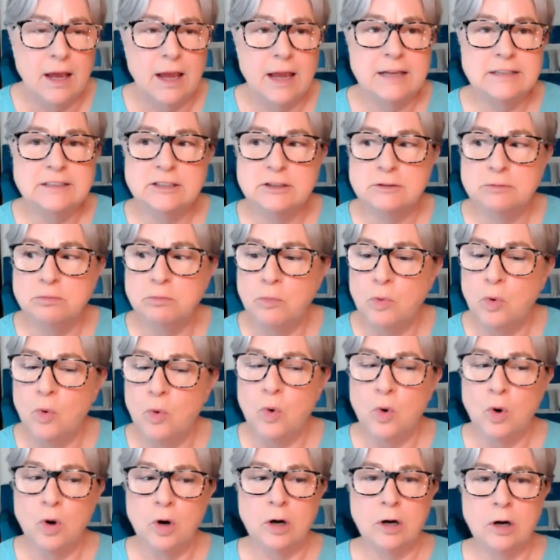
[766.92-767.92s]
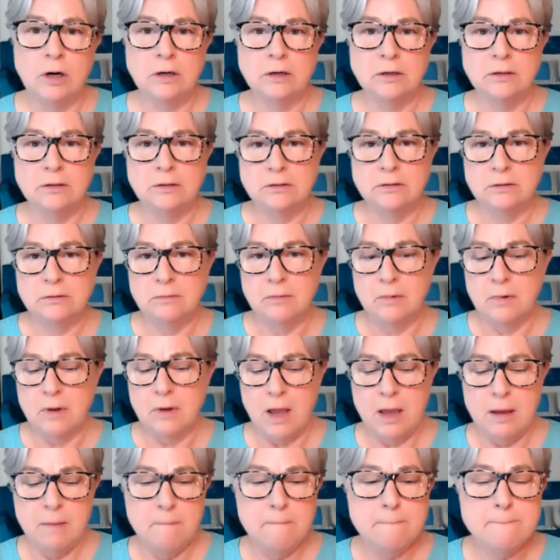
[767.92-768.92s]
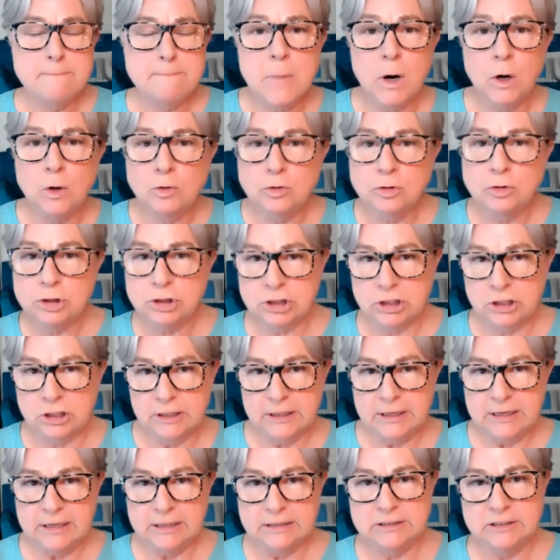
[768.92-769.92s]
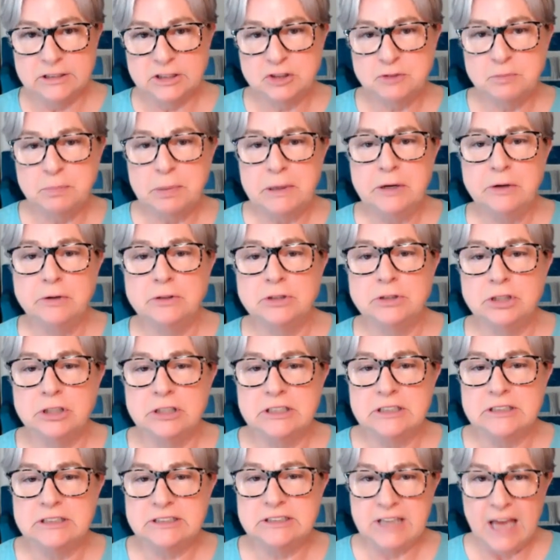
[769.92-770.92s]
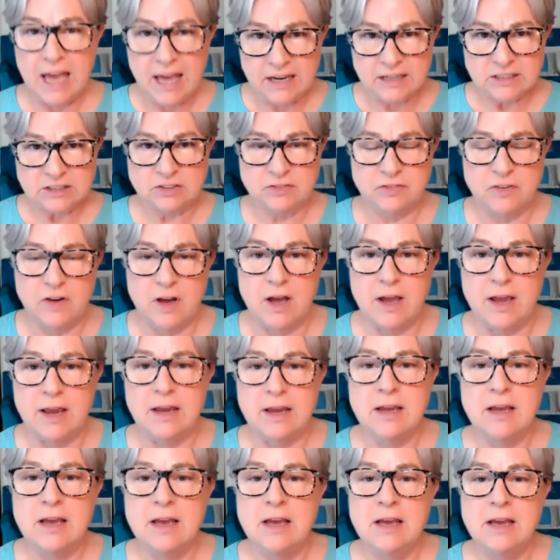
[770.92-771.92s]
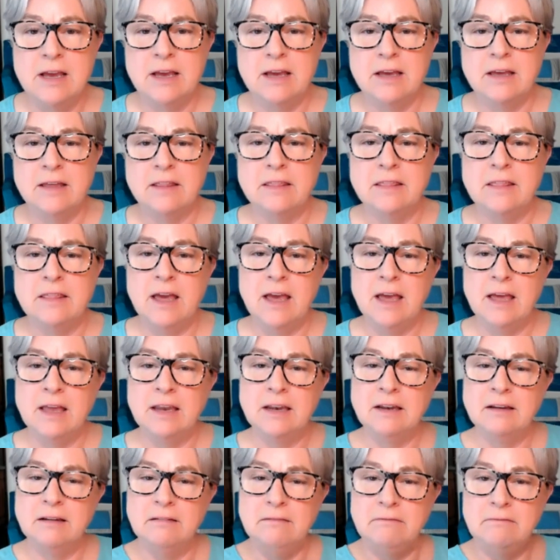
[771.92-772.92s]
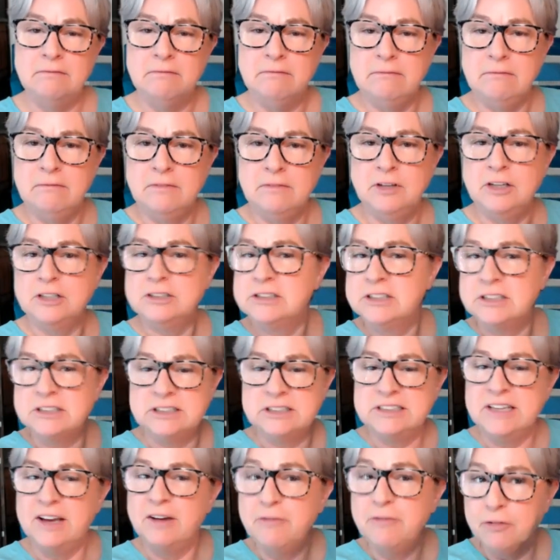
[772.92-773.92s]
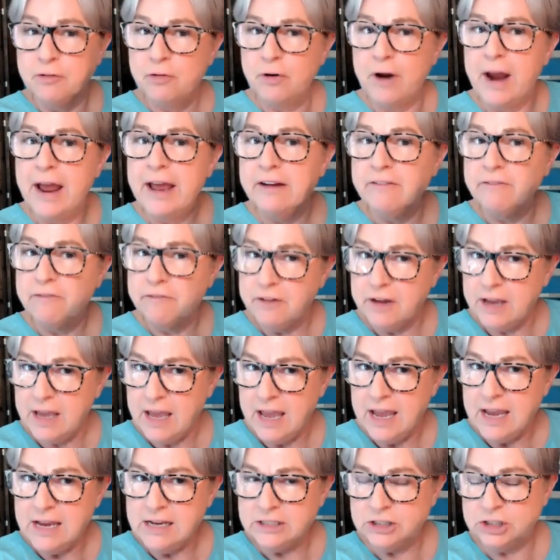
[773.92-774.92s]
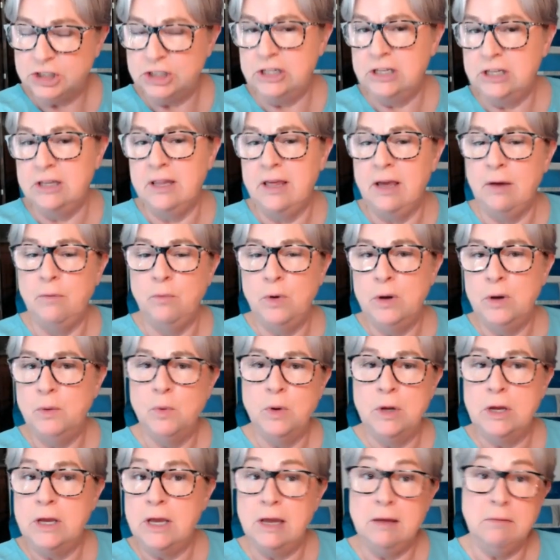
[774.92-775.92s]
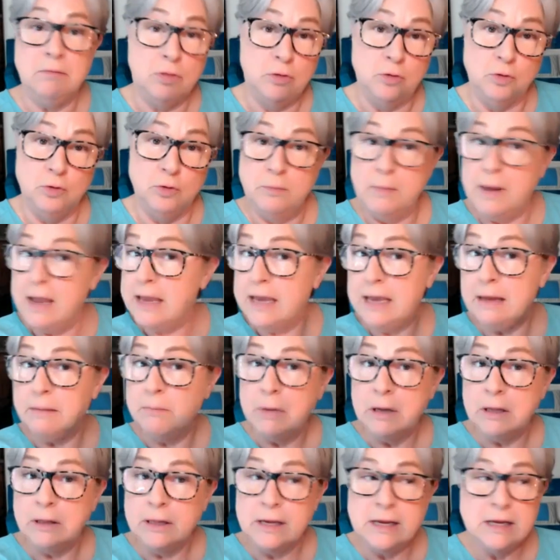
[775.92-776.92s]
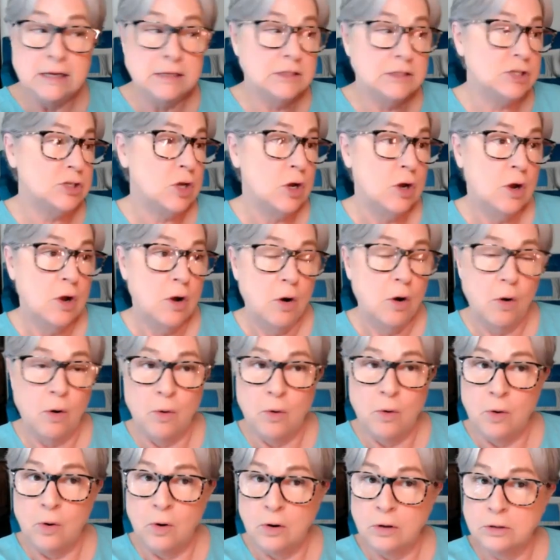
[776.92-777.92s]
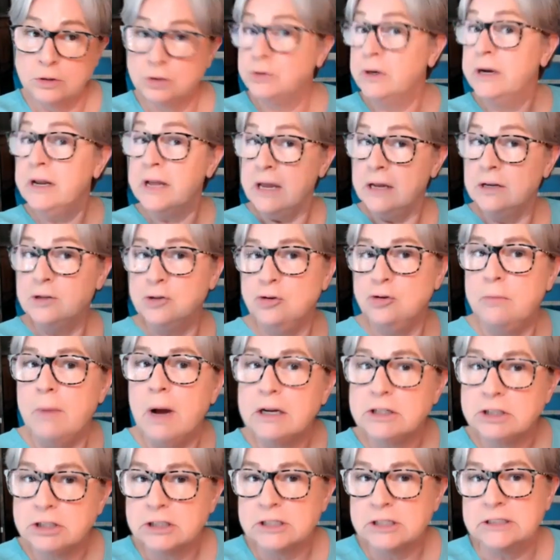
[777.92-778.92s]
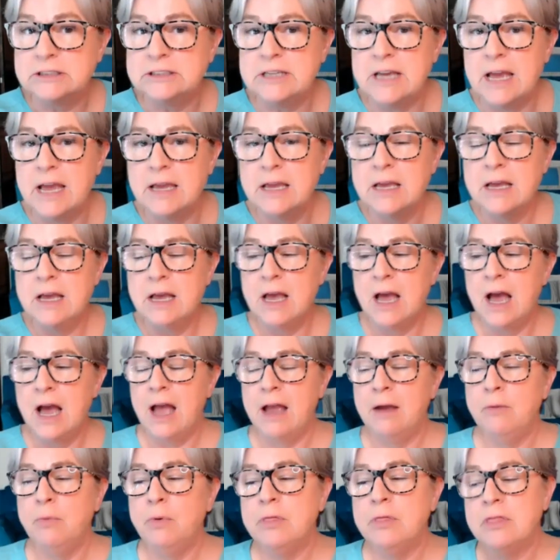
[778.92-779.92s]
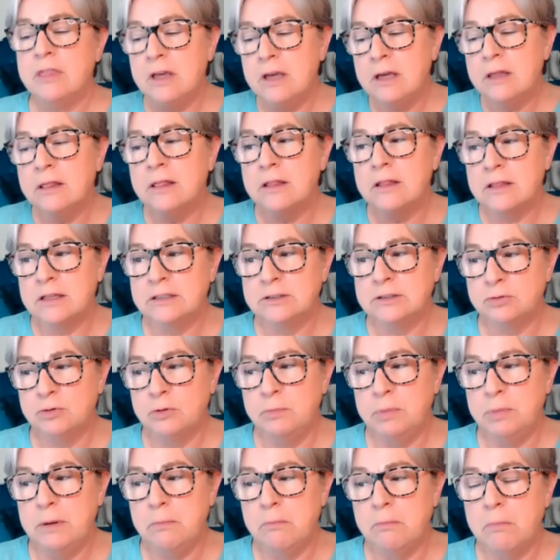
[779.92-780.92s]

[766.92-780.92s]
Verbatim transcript: it's more emotionally and spiritually satisfying than just the self gratification that we would get through making millions or drinking too much, I would say. I would think that this would be